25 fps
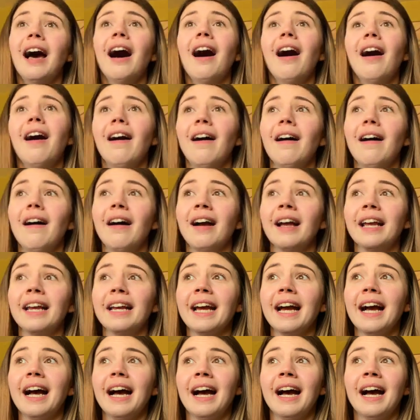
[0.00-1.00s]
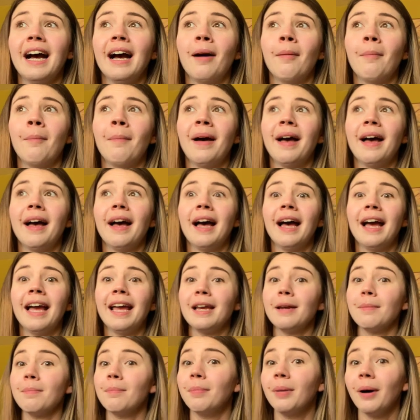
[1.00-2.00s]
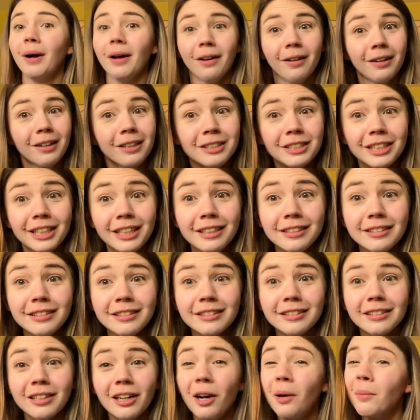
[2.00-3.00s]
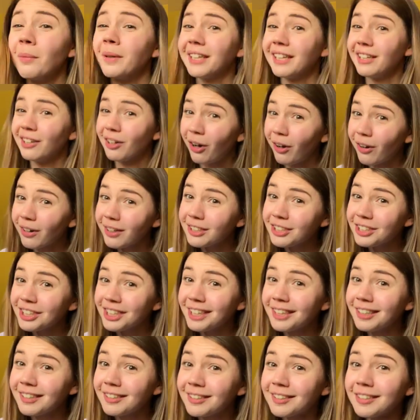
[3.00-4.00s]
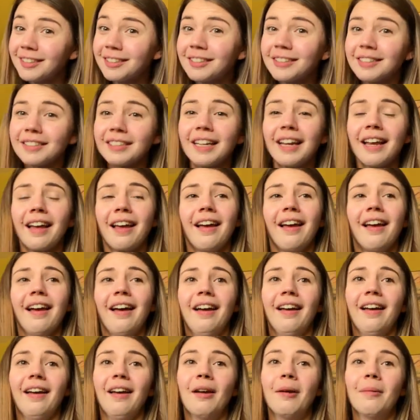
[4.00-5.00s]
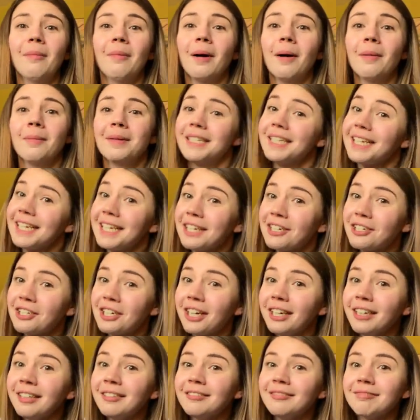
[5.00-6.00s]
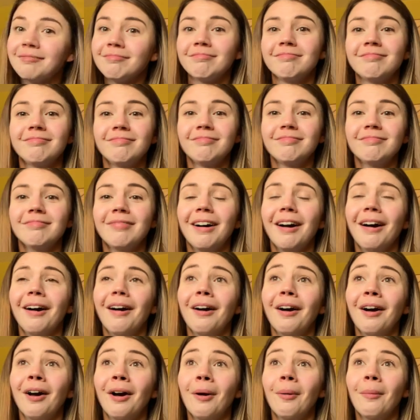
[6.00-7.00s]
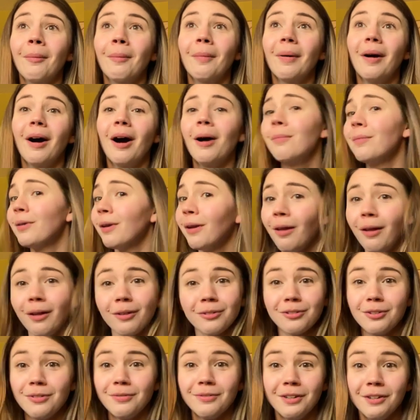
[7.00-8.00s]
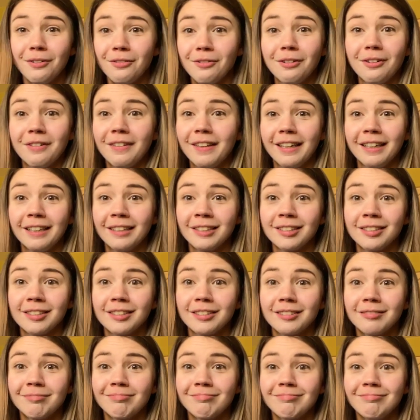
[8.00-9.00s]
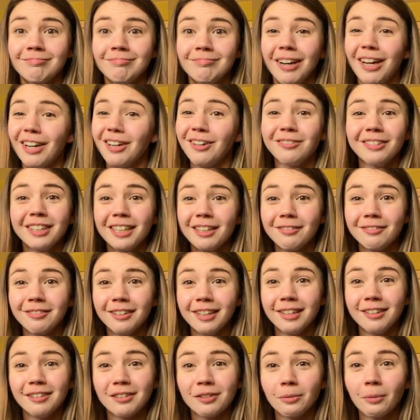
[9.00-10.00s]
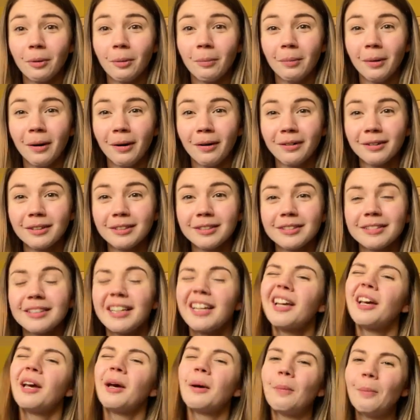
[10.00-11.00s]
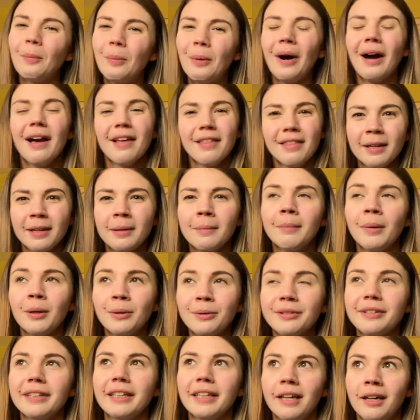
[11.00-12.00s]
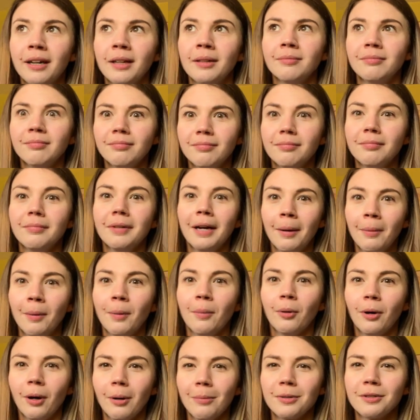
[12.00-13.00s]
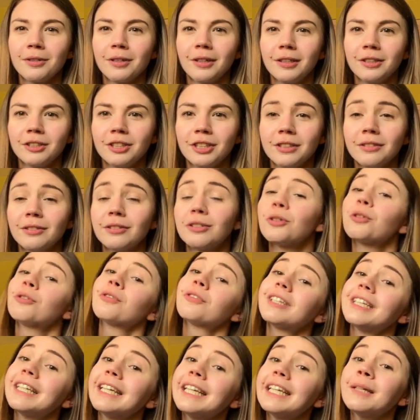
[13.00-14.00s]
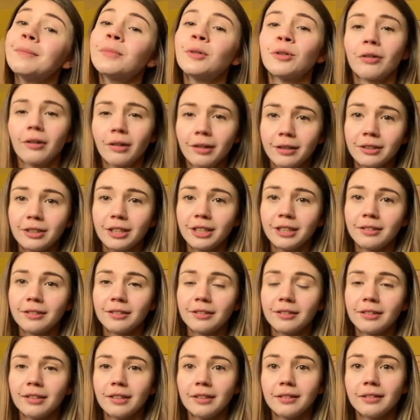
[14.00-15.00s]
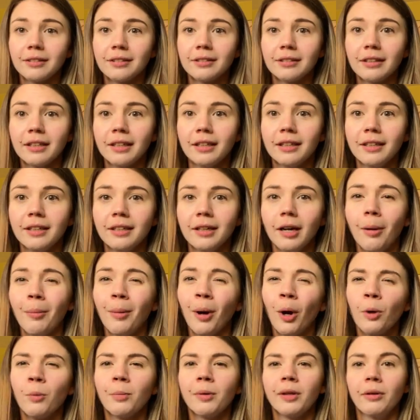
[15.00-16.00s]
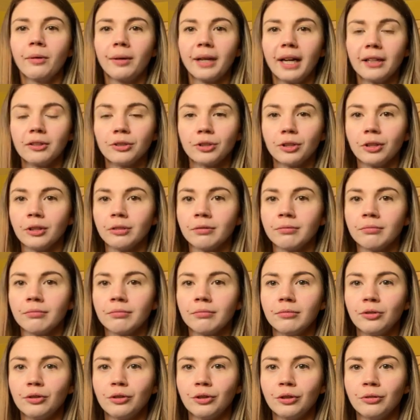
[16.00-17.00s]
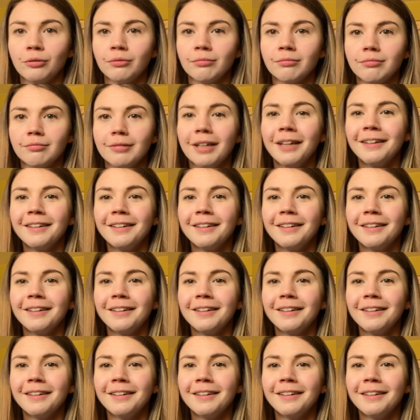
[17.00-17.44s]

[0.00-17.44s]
I am a biologist, I'm an ecologist, I'm a teacher, I'm lots of different things. I don't really fit into one box, but I mostly I am a primatologist or a lemurologist, as I'm hoping will catch on soon.